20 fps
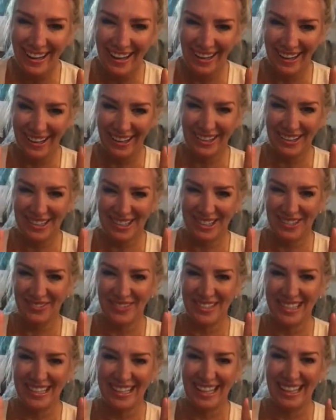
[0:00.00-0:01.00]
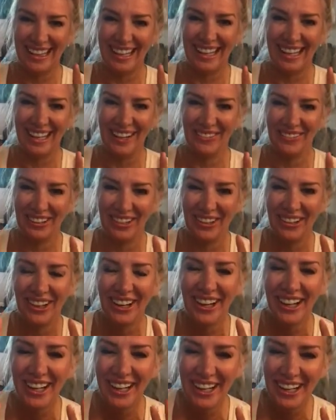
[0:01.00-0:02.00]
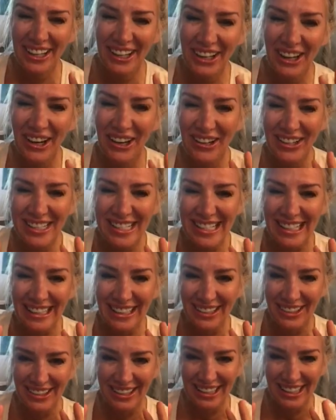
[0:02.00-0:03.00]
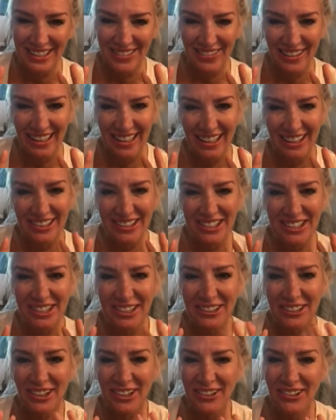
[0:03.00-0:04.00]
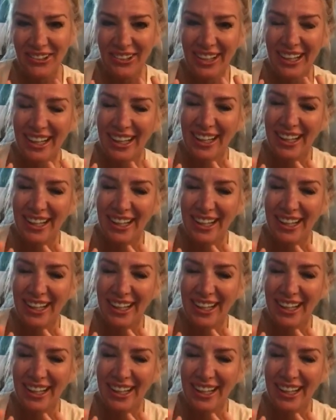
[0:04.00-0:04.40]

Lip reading: I heard someone say that if you're cursing on these videos, you don't,